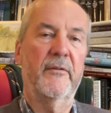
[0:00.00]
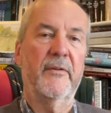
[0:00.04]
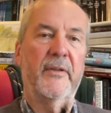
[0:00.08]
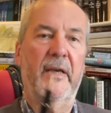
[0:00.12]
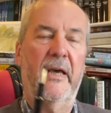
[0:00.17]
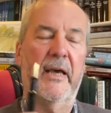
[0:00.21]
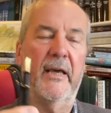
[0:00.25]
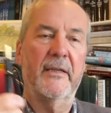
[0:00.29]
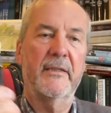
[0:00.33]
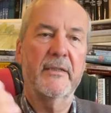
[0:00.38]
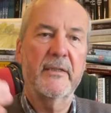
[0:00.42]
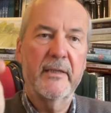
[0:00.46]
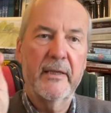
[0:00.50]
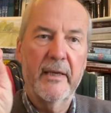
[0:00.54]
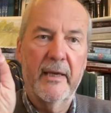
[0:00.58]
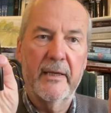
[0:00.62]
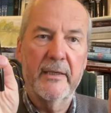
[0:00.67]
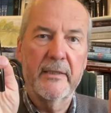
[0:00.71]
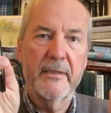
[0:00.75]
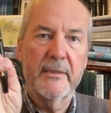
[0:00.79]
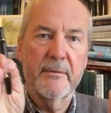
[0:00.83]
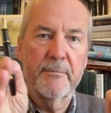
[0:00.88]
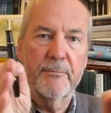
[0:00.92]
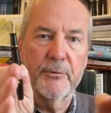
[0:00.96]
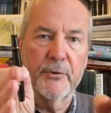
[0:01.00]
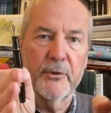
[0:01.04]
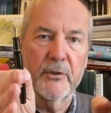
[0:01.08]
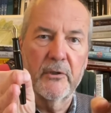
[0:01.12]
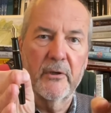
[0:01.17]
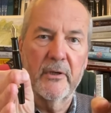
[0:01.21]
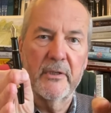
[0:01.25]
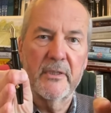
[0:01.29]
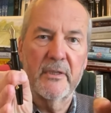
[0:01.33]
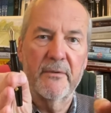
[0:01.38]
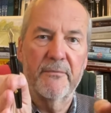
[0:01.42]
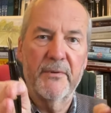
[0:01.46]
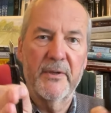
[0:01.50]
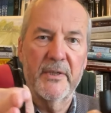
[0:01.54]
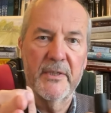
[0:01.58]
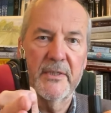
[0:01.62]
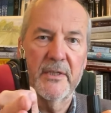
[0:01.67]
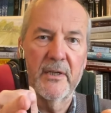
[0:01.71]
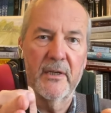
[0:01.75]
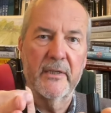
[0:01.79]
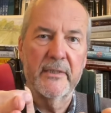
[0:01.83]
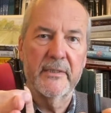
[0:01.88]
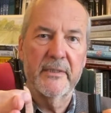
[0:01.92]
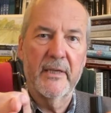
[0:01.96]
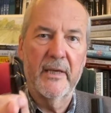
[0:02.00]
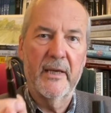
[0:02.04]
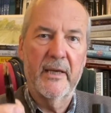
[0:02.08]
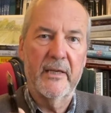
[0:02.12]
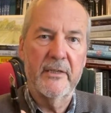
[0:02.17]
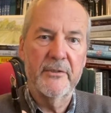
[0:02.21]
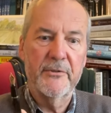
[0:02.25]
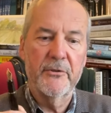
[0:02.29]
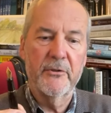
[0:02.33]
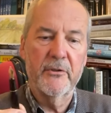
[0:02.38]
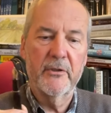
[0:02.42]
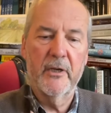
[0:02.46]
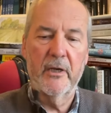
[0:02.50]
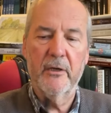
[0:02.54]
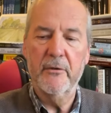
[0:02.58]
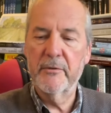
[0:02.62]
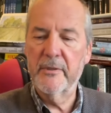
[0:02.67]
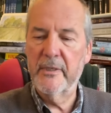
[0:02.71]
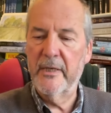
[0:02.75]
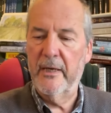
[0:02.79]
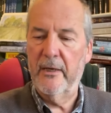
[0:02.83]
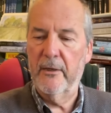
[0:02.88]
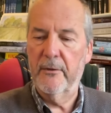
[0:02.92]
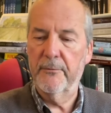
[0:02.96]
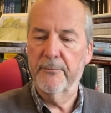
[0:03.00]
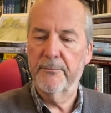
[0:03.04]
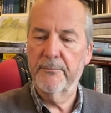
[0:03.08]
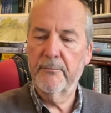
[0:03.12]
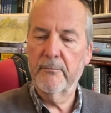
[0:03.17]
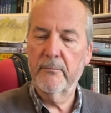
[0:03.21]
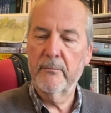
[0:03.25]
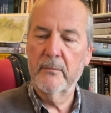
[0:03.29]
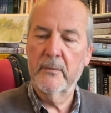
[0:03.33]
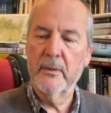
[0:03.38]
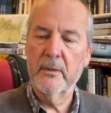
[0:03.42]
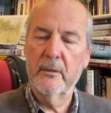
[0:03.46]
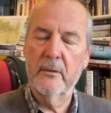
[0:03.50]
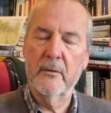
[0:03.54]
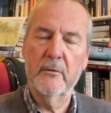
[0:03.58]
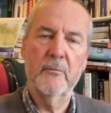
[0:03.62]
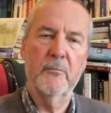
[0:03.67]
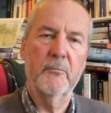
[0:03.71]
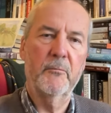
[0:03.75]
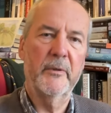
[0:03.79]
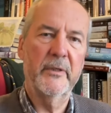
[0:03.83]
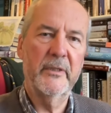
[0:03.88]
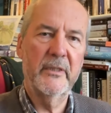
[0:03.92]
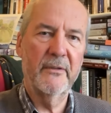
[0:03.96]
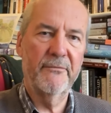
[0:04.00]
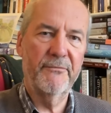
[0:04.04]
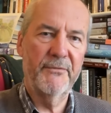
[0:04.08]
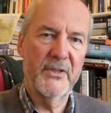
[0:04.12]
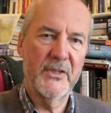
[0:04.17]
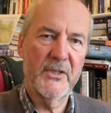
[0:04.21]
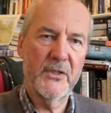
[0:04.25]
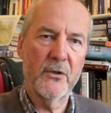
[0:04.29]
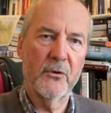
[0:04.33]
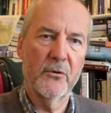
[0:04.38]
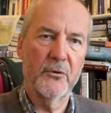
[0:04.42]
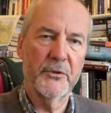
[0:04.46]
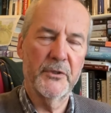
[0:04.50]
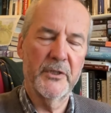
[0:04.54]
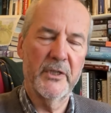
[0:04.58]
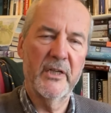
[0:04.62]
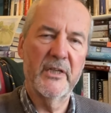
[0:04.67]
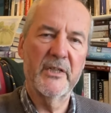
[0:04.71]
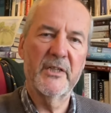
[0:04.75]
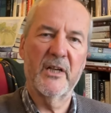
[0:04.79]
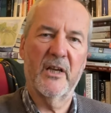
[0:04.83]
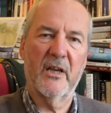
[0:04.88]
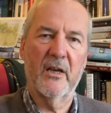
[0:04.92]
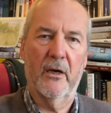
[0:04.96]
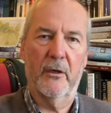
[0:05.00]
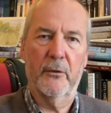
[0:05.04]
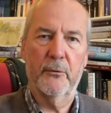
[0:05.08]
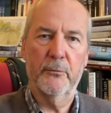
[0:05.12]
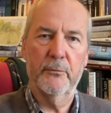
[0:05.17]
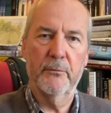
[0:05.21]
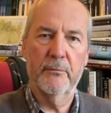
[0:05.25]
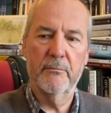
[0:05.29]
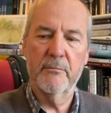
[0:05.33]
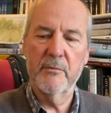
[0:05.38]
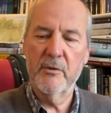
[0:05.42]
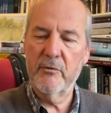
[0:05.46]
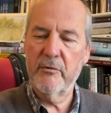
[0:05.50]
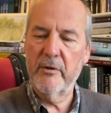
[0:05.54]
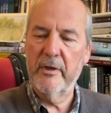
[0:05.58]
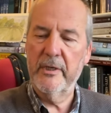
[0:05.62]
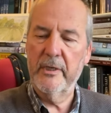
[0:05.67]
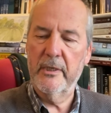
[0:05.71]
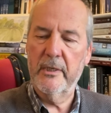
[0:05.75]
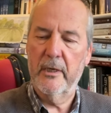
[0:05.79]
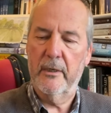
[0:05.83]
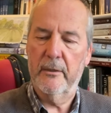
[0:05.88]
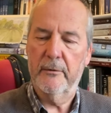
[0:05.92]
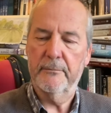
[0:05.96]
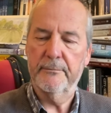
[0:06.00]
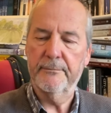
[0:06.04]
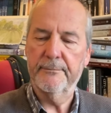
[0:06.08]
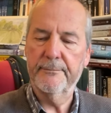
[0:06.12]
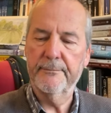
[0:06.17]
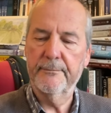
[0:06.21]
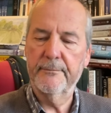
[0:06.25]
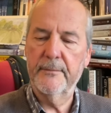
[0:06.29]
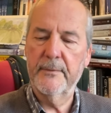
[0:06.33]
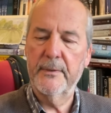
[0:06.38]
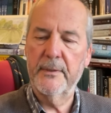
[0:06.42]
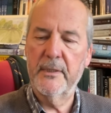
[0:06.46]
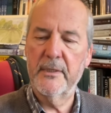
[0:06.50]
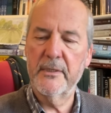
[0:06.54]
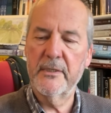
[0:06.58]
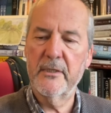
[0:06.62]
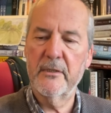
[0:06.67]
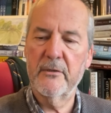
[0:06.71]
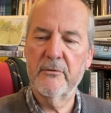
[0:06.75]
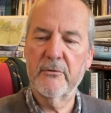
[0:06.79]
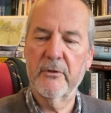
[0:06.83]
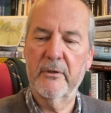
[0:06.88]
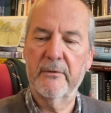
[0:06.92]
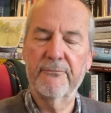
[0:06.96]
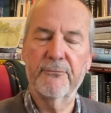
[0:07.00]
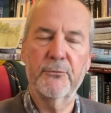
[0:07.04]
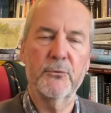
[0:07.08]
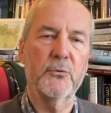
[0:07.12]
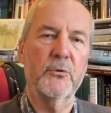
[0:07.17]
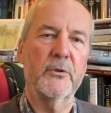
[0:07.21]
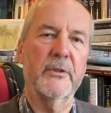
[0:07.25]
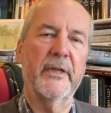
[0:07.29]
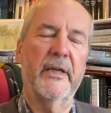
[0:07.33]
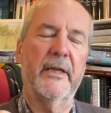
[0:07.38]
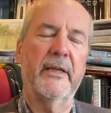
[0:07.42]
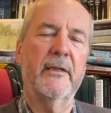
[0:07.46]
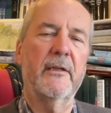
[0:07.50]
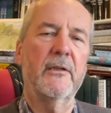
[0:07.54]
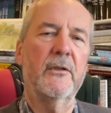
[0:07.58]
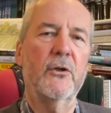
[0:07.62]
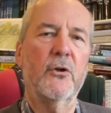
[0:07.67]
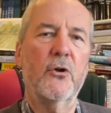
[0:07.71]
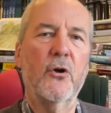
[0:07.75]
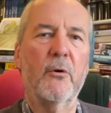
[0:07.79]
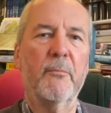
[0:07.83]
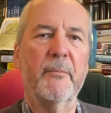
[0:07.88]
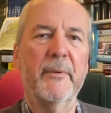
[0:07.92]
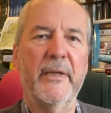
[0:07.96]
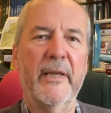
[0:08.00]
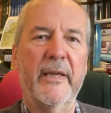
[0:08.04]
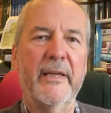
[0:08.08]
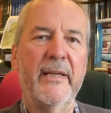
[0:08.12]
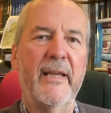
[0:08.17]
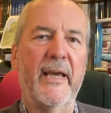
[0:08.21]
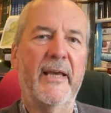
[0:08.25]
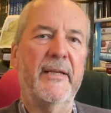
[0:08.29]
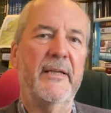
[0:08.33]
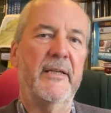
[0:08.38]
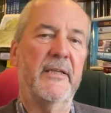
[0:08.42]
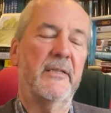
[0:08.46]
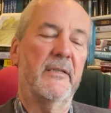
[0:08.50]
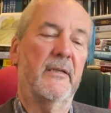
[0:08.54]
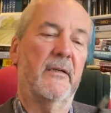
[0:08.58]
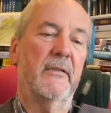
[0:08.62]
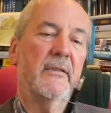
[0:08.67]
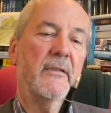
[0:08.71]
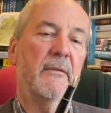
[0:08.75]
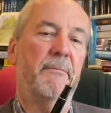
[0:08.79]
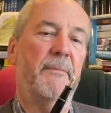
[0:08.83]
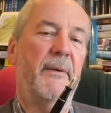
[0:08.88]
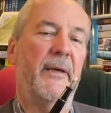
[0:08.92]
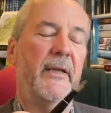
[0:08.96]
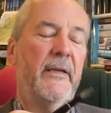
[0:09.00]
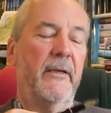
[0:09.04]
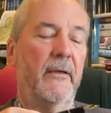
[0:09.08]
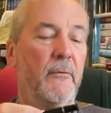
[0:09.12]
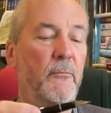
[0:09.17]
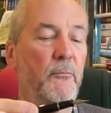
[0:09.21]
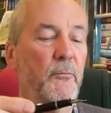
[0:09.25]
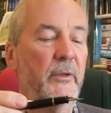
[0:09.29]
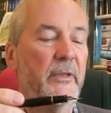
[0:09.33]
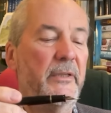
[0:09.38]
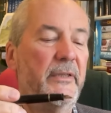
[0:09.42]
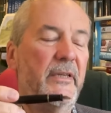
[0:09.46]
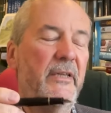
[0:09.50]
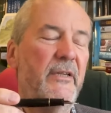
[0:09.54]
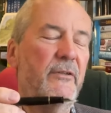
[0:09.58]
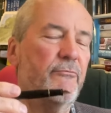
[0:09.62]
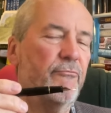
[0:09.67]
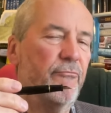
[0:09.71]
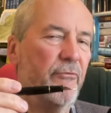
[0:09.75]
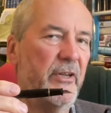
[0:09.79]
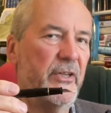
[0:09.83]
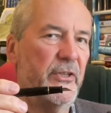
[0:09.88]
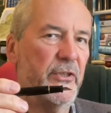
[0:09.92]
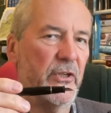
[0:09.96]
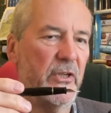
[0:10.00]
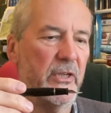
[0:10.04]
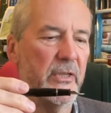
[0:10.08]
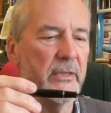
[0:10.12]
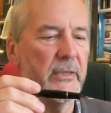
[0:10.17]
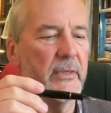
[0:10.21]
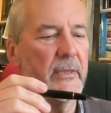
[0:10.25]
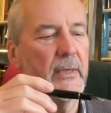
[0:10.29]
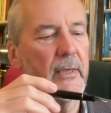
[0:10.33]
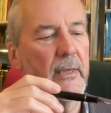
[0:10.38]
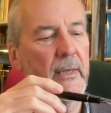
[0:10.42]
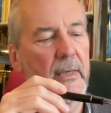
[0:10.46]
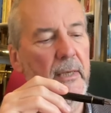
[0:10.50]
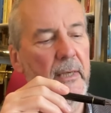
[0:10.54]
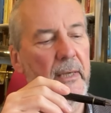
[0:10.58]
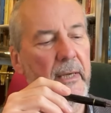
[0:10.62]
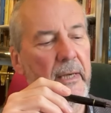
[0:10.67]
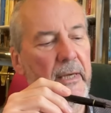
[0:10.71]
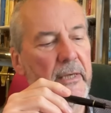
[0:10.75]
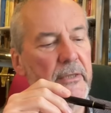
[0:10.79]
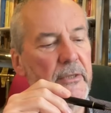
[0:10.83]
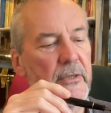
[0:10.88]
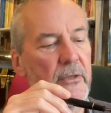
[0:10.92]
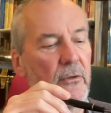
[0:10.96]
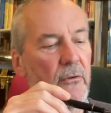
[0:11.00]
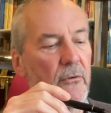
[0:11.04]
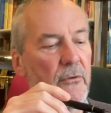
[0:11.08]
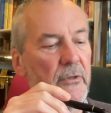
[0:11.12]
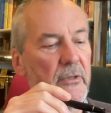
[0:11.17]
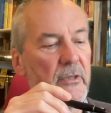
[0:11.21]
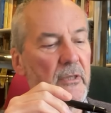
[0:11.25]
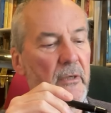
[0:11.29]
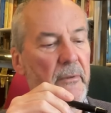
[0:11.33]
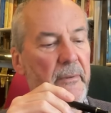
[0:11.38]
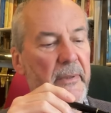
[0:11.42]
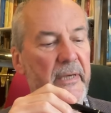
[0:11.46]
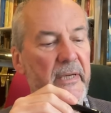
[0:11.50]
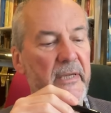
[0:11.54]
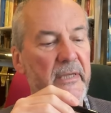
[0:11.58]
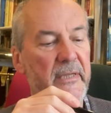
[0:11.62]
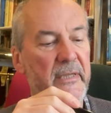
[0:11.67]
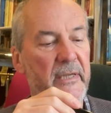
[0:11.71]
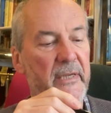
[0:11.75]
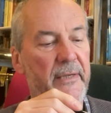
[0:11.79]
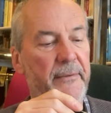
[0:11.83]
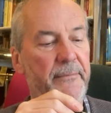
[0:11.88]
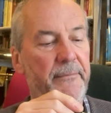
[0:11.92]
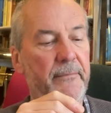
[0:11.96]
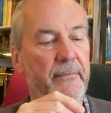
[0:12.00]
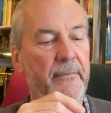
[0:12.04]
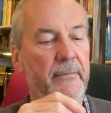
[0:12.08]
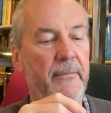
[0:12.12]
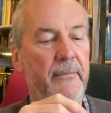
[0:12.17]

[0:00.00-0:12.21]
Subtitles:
that get progressively tighter as you go down. With the Visconti, it's a cone, straight cone, nice and straightforward. It'll accommodate any size of pen. With these ridges, it's not so easy.